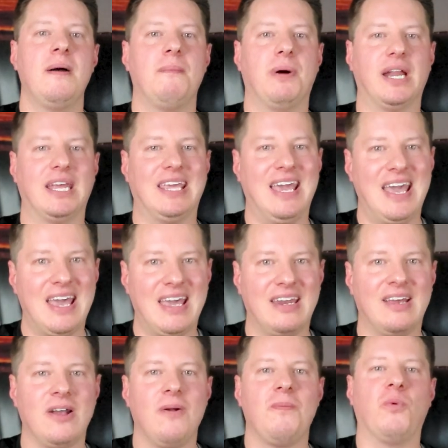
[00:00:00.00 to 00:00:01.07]
But
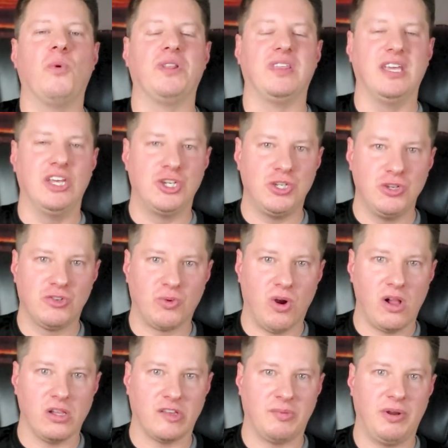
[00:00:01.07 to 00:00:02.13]
again, with the issues we're
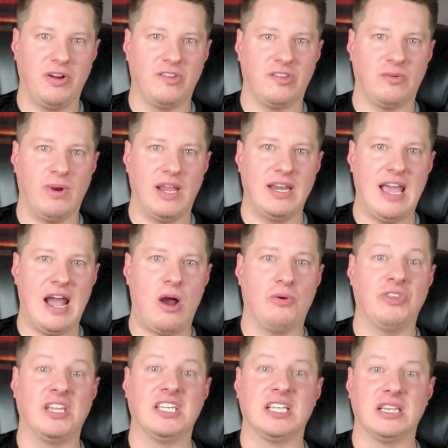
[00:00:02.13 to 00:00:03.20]
all experiencing right now
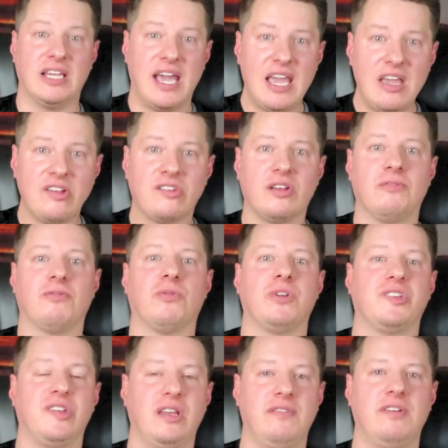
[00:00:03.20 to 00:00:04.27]
and the delays of
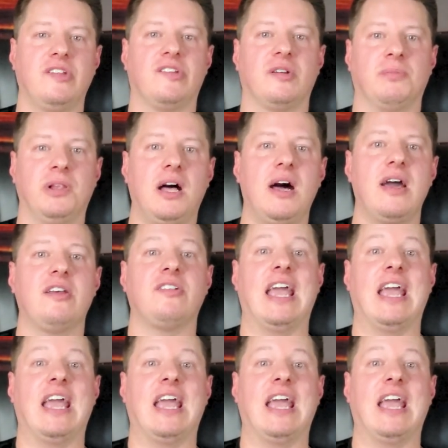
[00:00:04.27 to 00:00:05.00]
receiving supplies